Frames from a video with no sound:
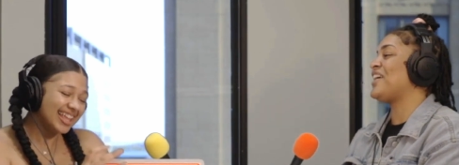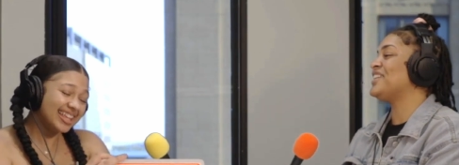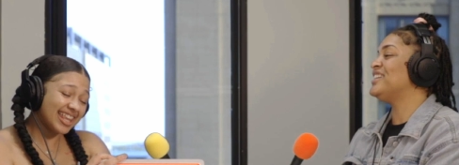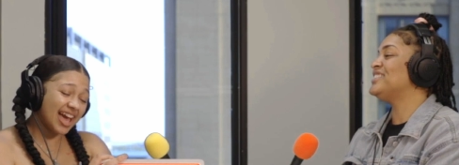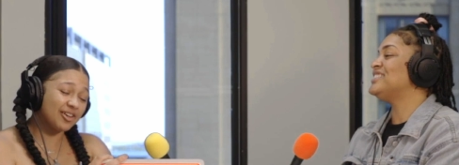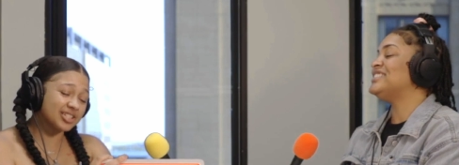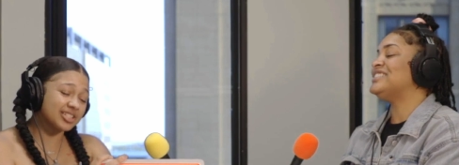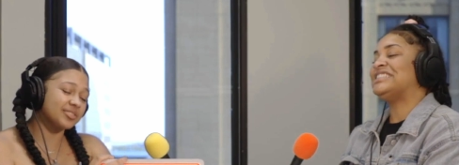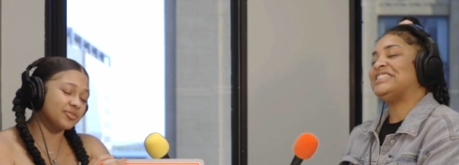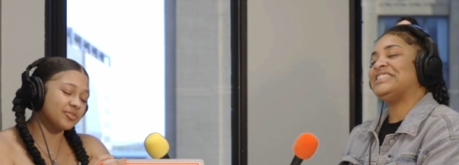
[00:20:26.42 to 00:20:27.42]
Speaker 1: that was
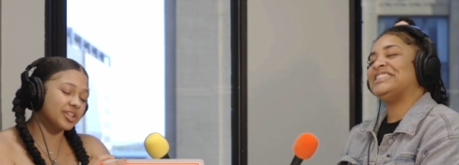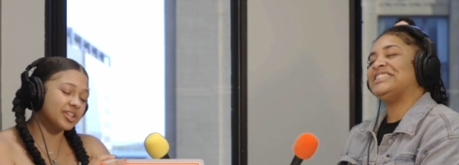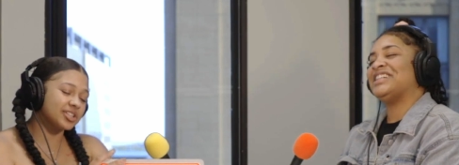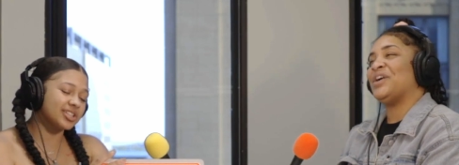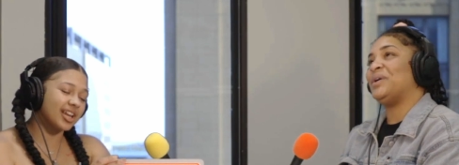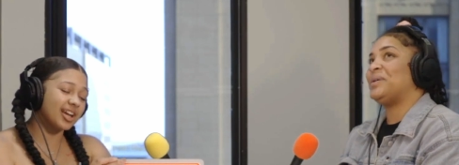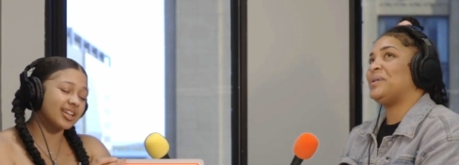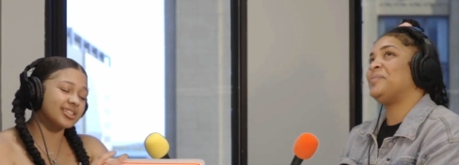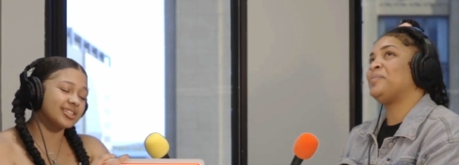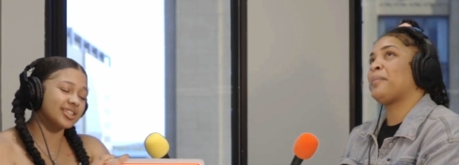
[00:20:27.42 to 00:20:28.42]
some freaky shit. I
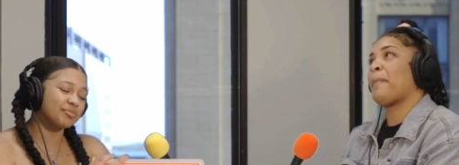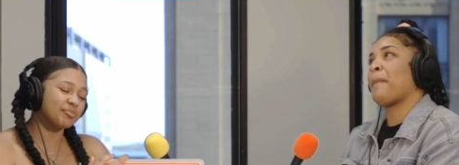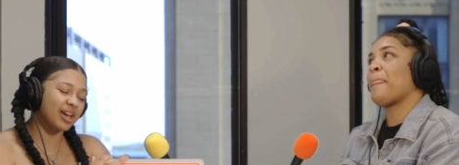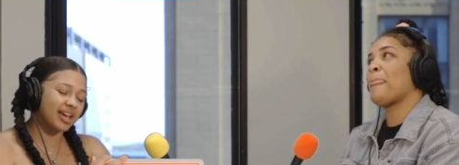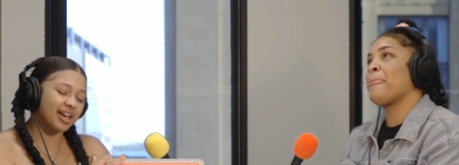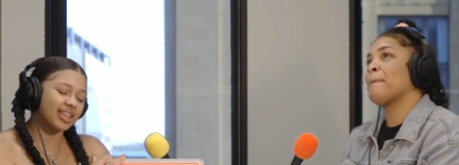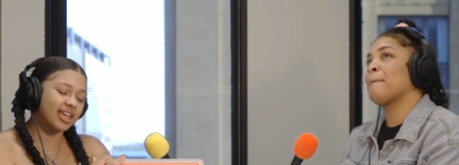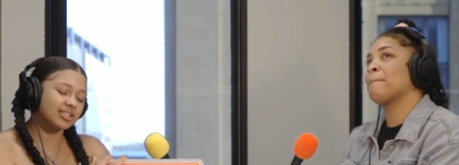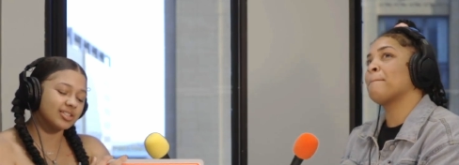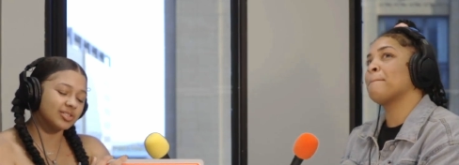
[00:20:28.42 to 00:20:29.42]
just look back at
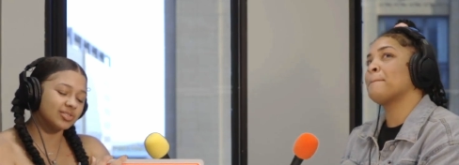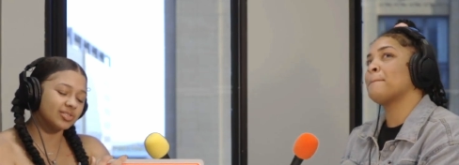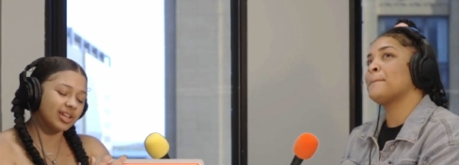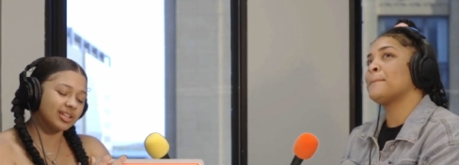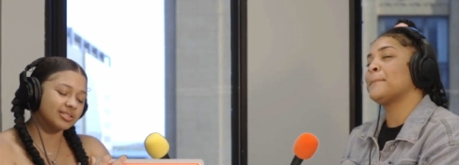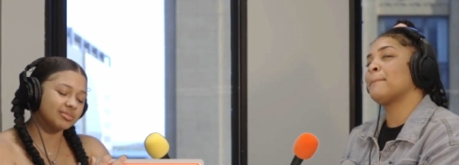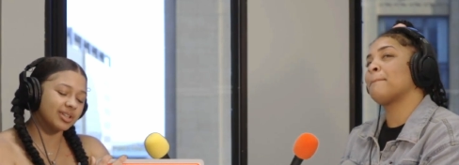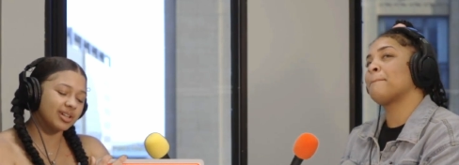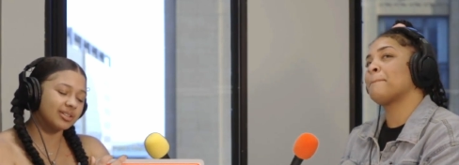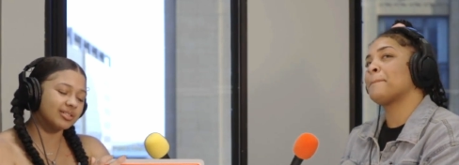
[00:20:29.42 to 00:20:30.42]
that too. Like
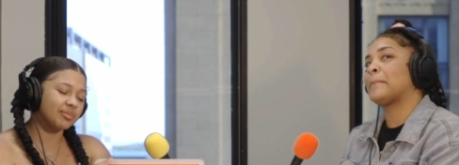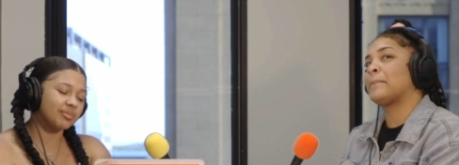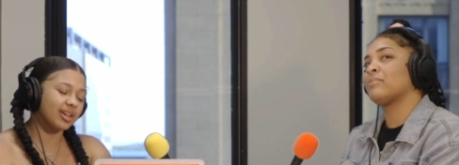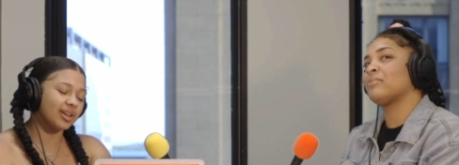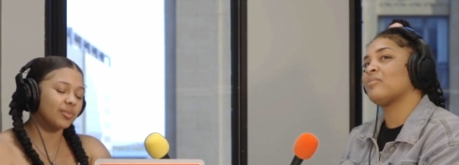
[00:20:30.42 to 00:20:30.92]
sometimes I'll be like, "Whoa,